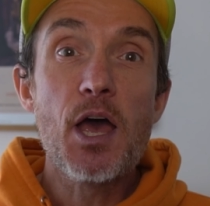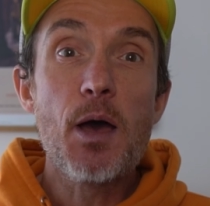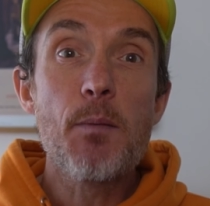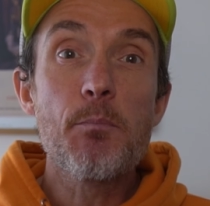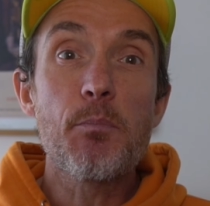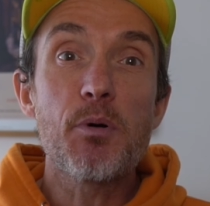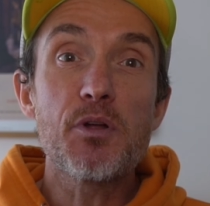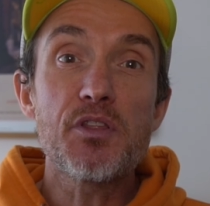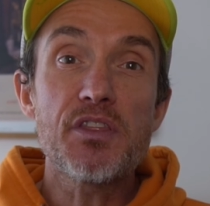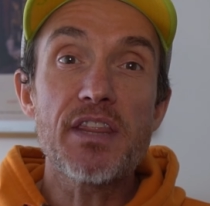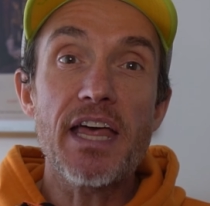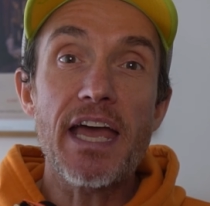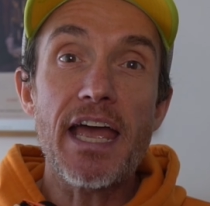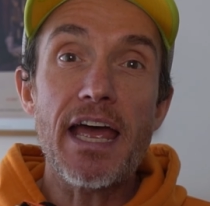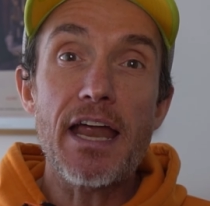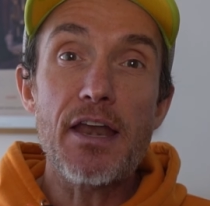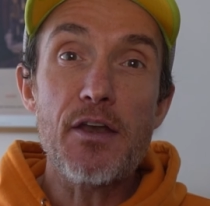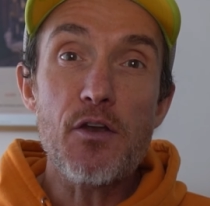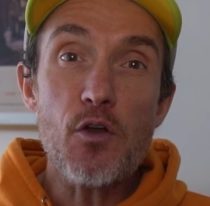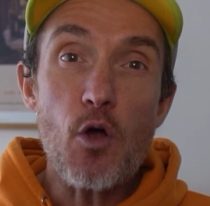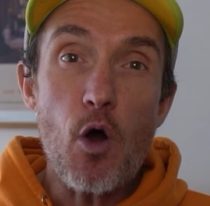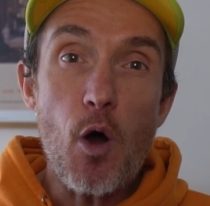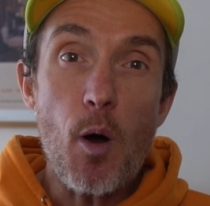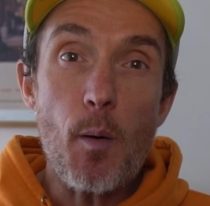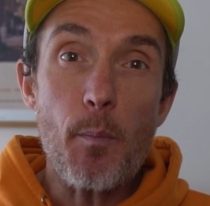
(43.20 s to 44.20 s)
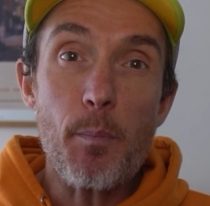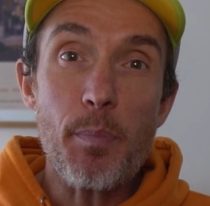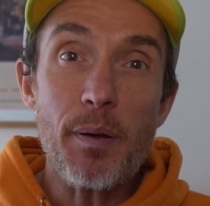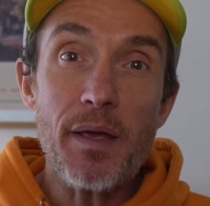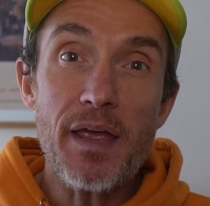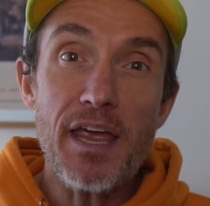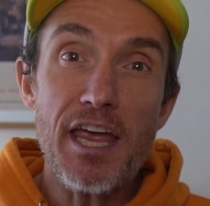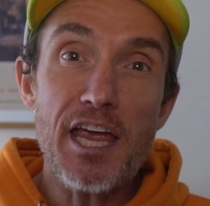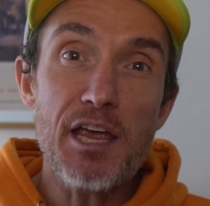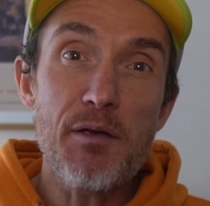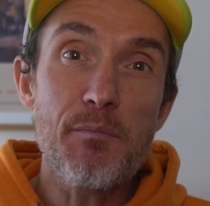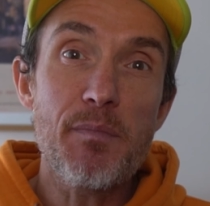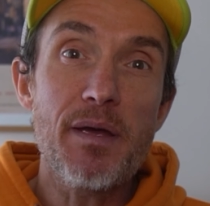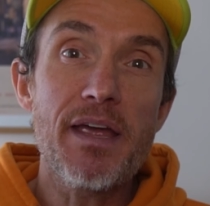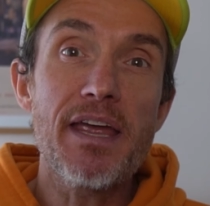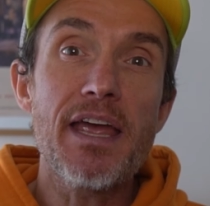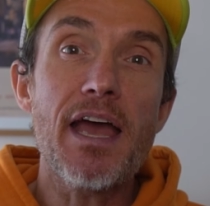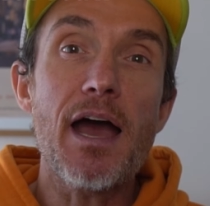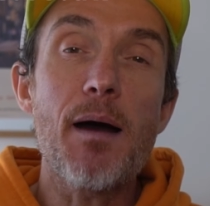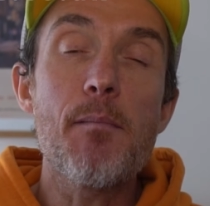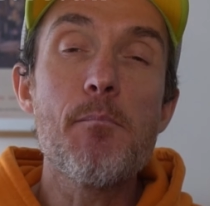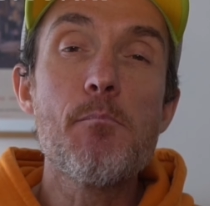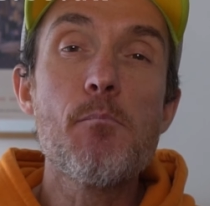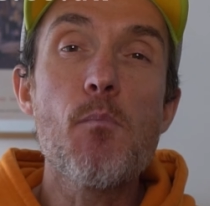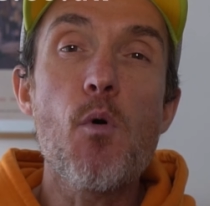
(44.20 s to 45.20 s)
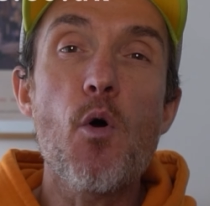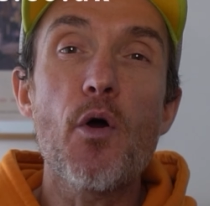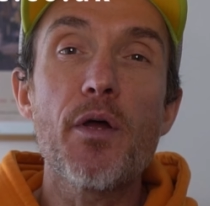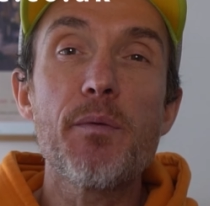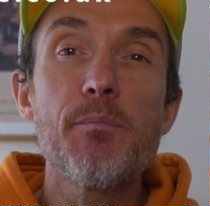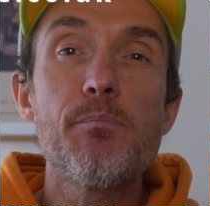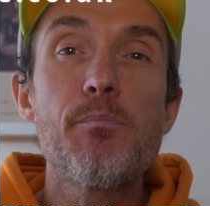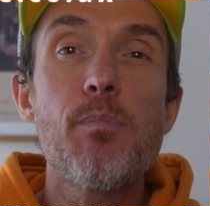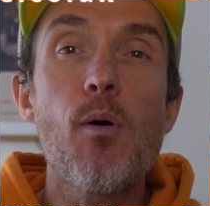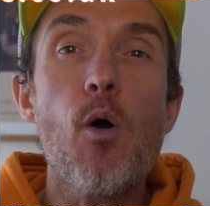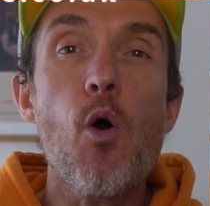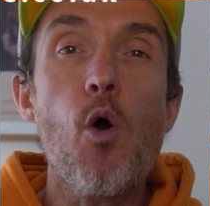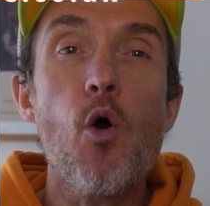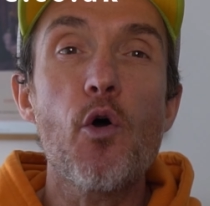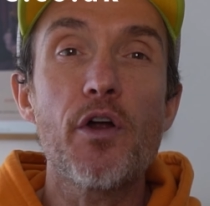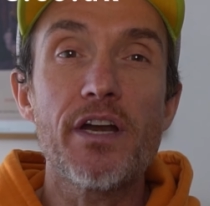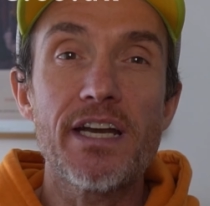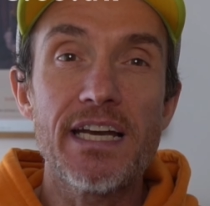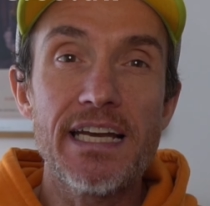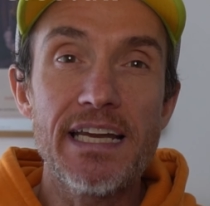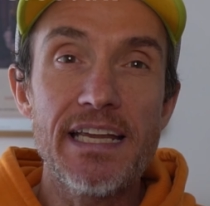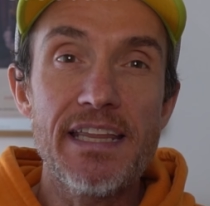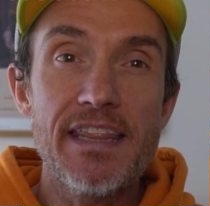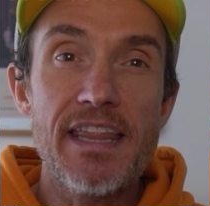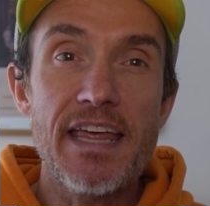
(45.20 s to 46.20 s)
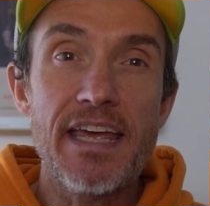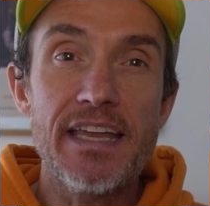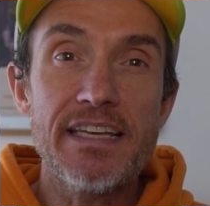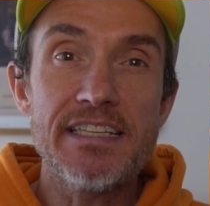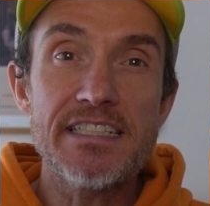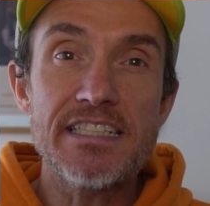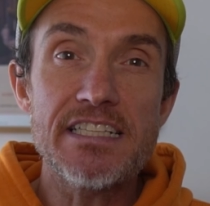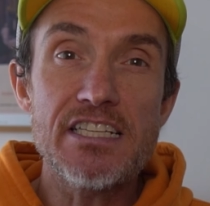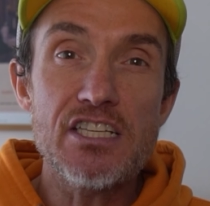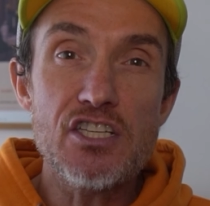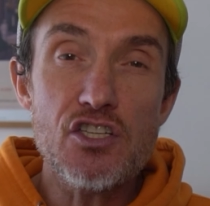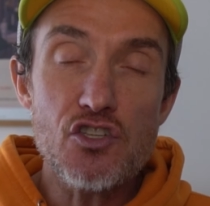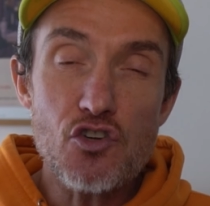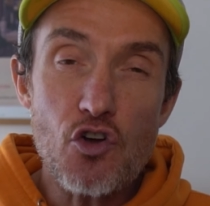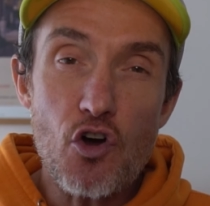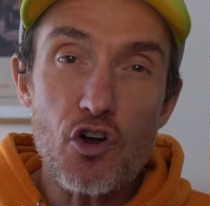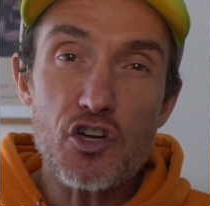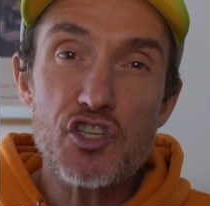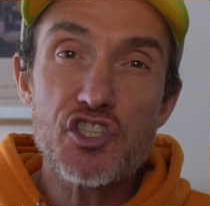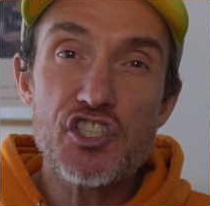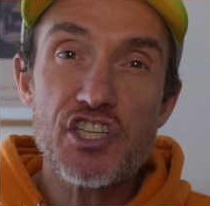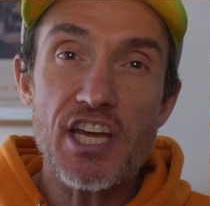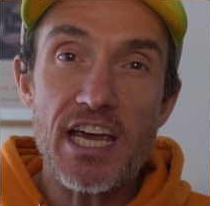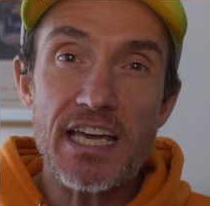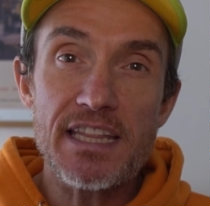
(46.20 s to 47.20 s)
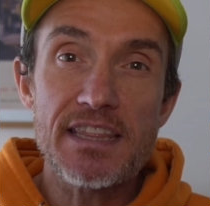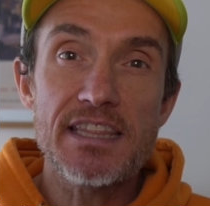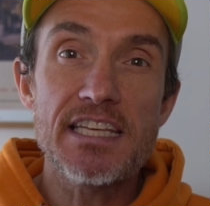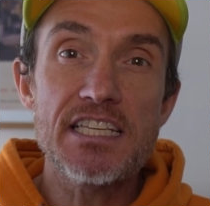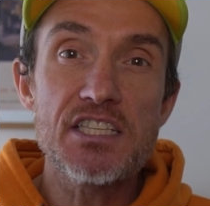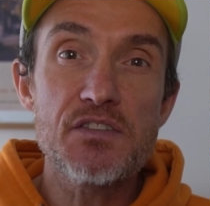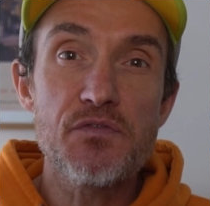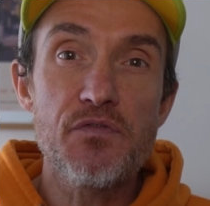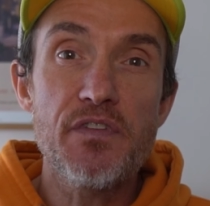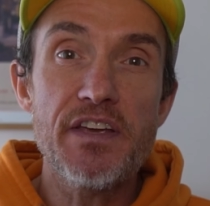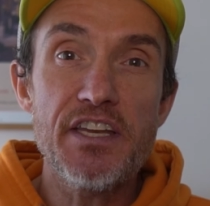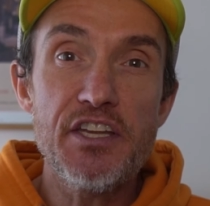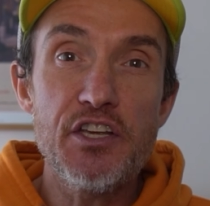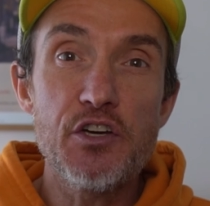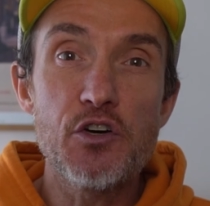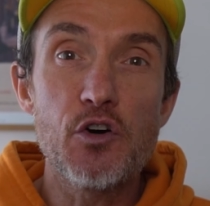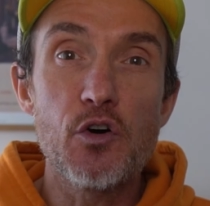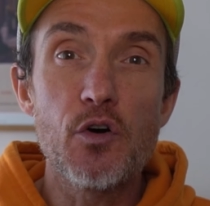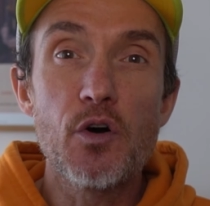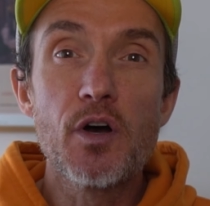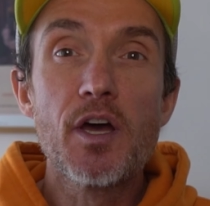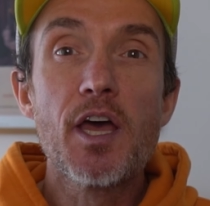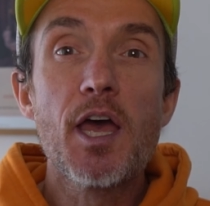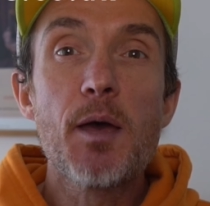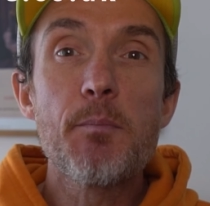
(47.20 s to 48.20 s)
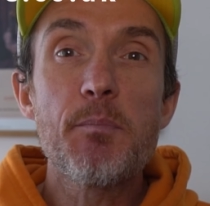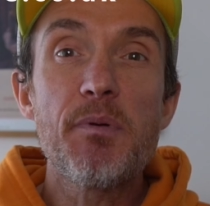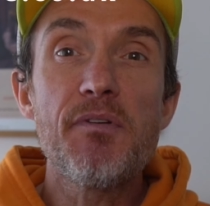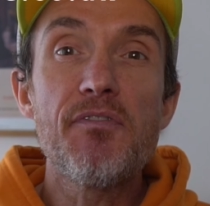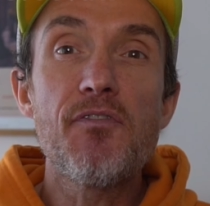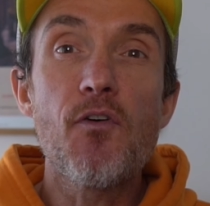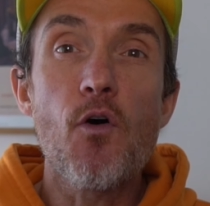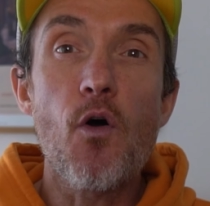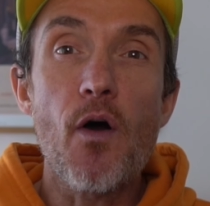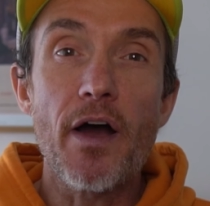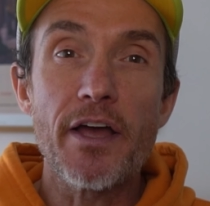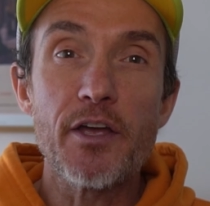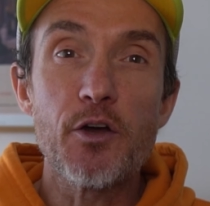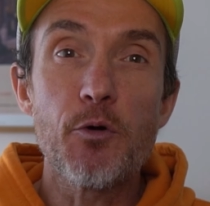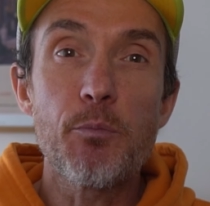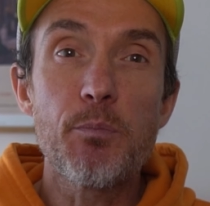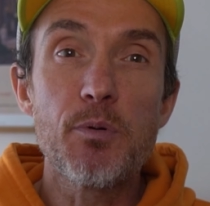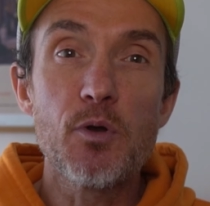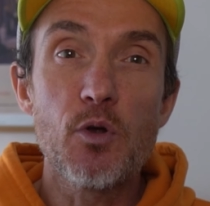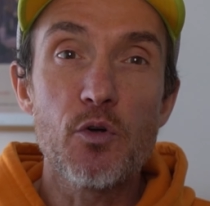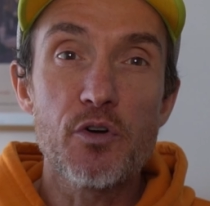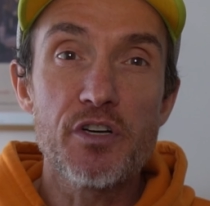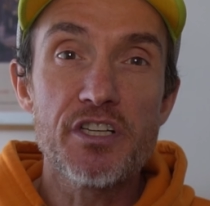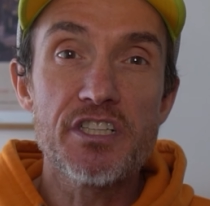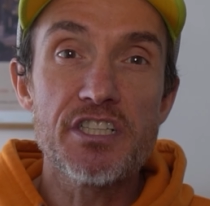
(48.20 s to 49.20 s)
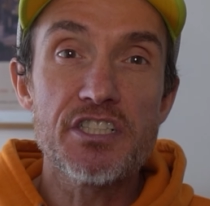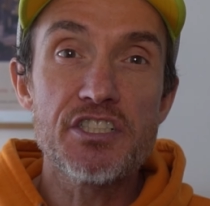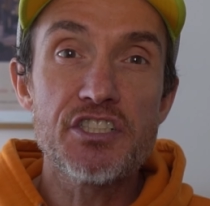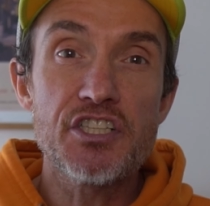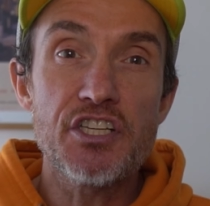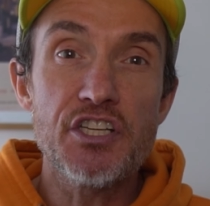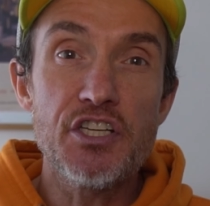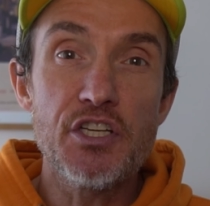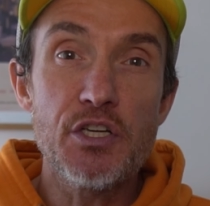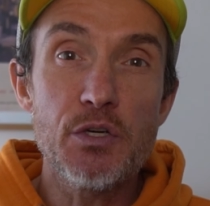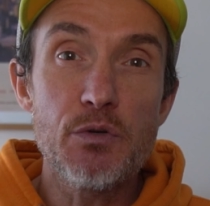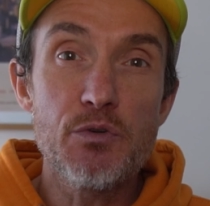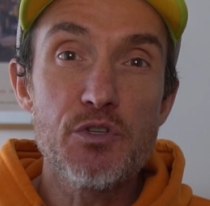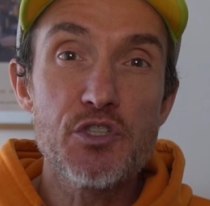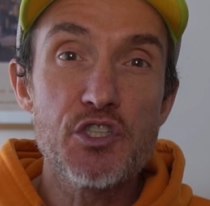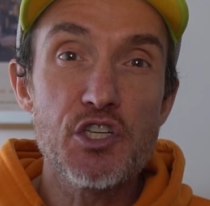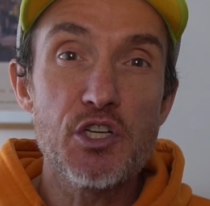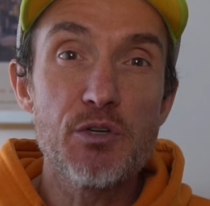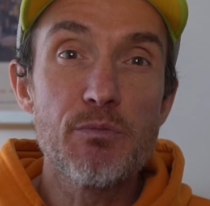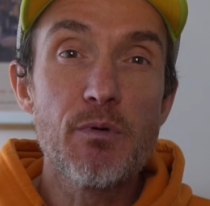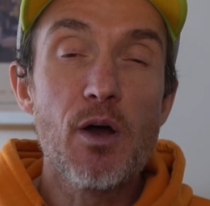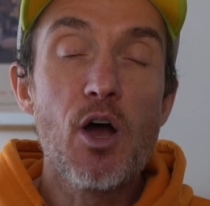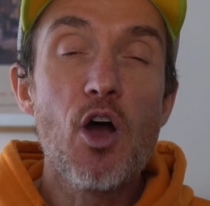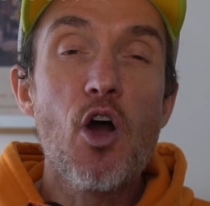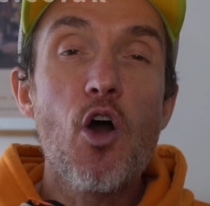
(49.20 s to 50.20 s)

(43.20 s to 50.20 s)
but they are not paying me, and more importantly, they did not check this video before I uploaded it to YouTube.